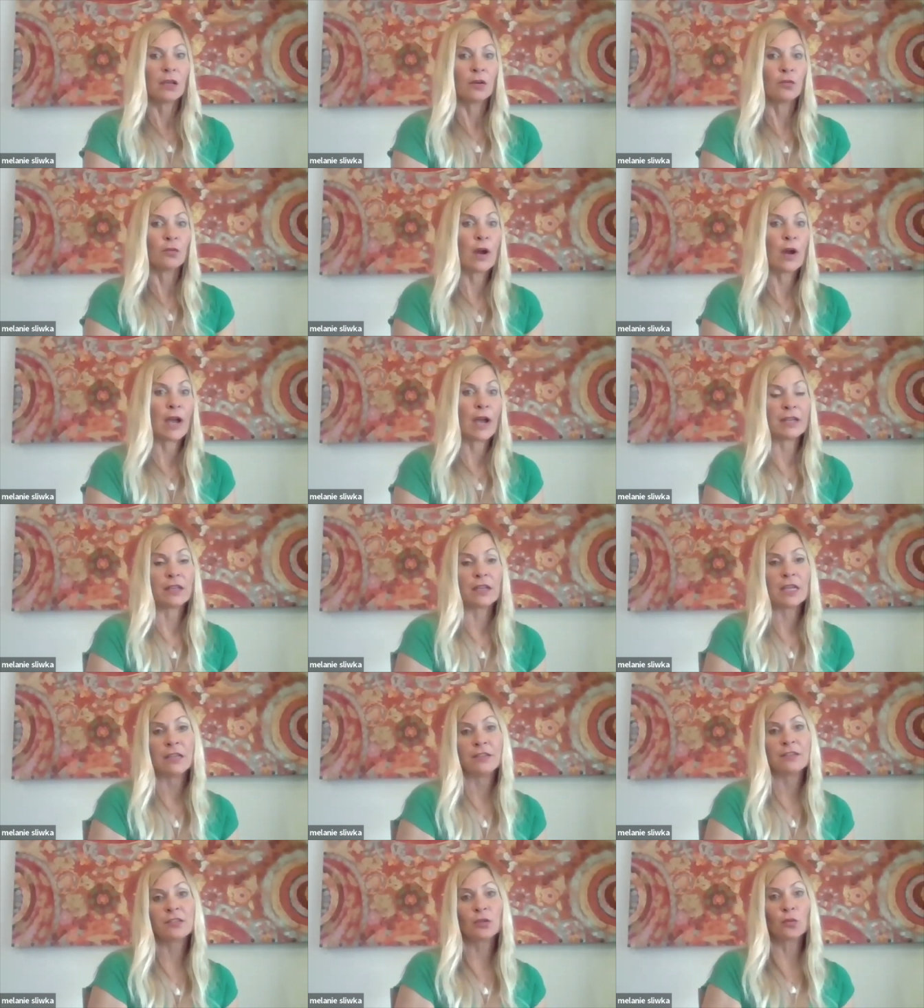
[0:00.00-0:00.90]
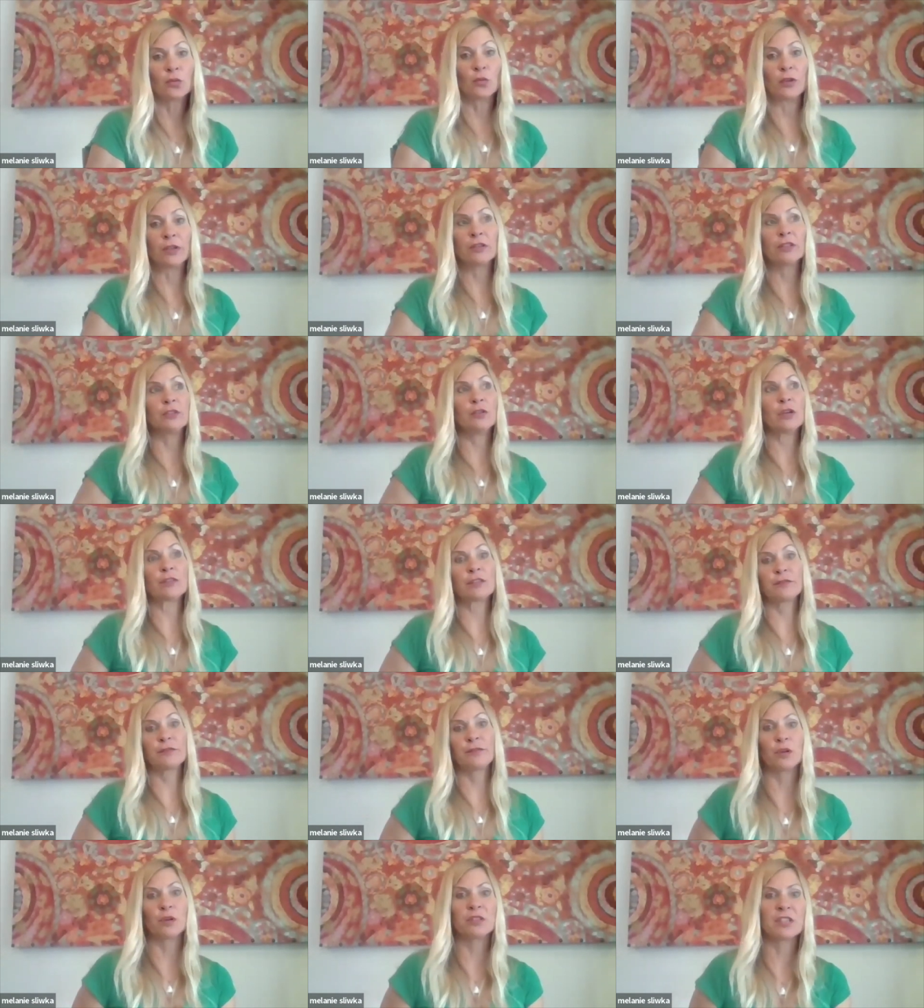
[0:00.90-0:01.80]
Right. And so really you have to
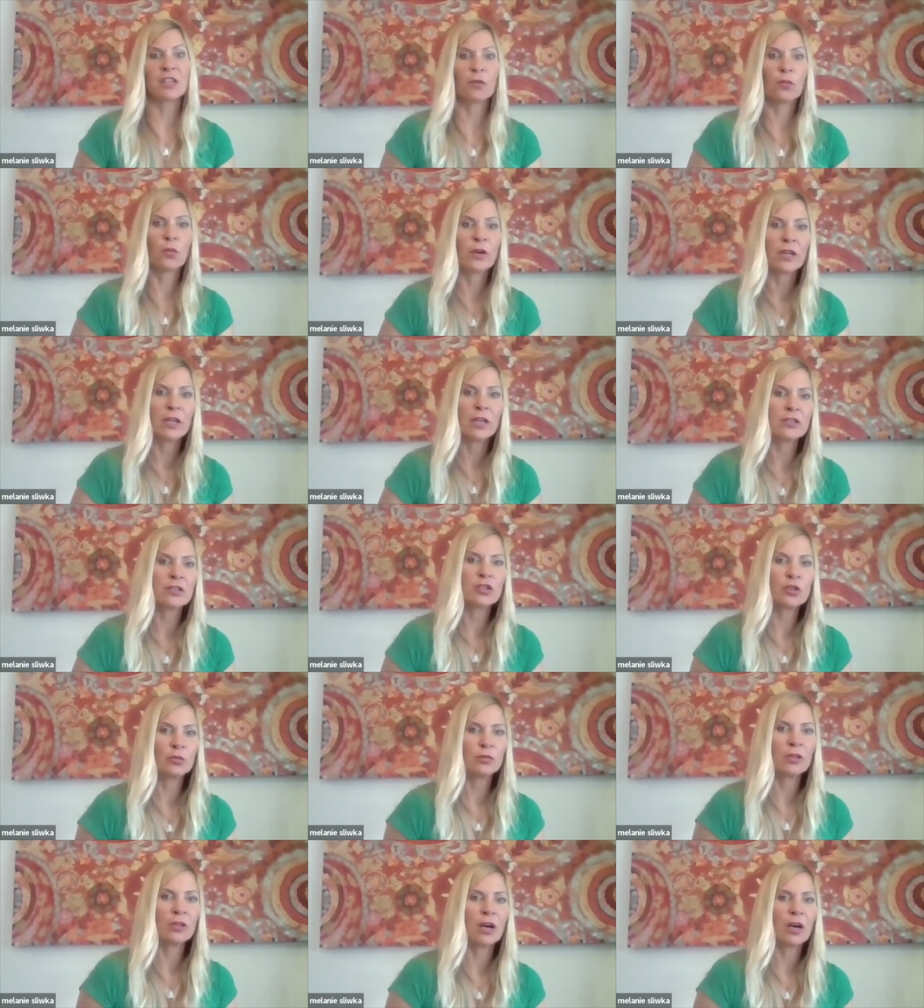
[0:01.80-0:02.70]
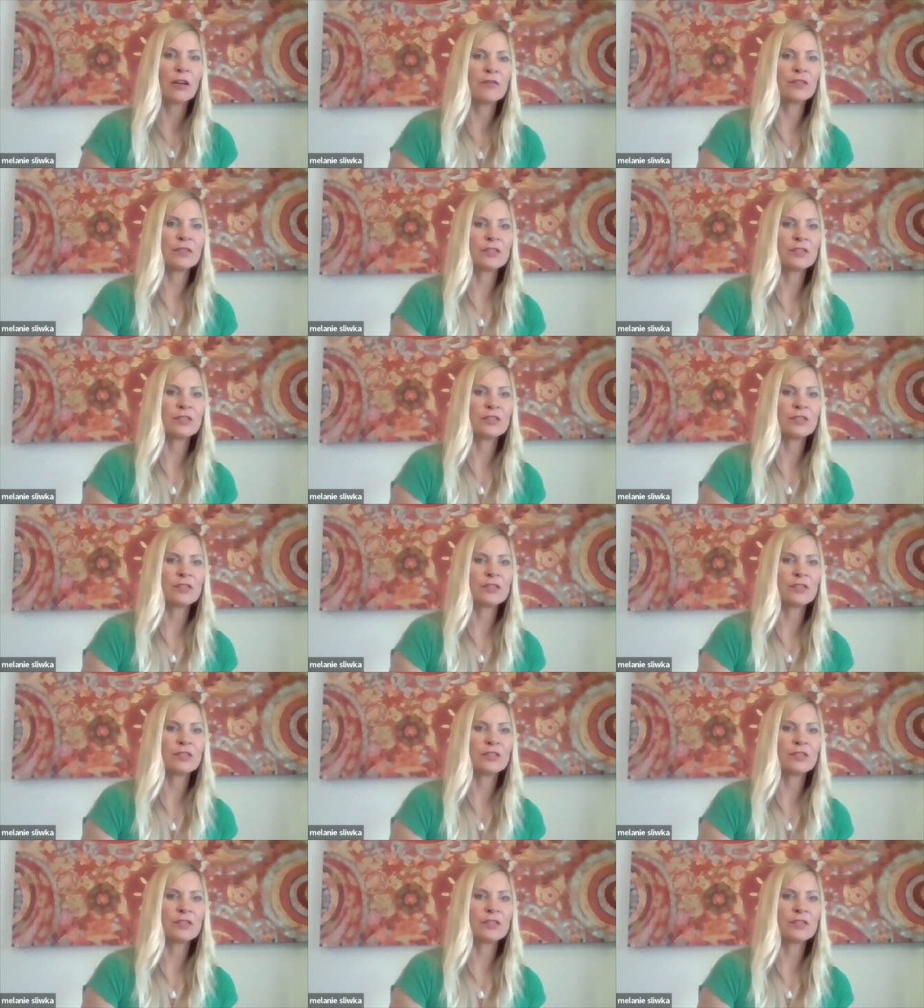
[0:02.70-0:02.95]
focus on what it is you love.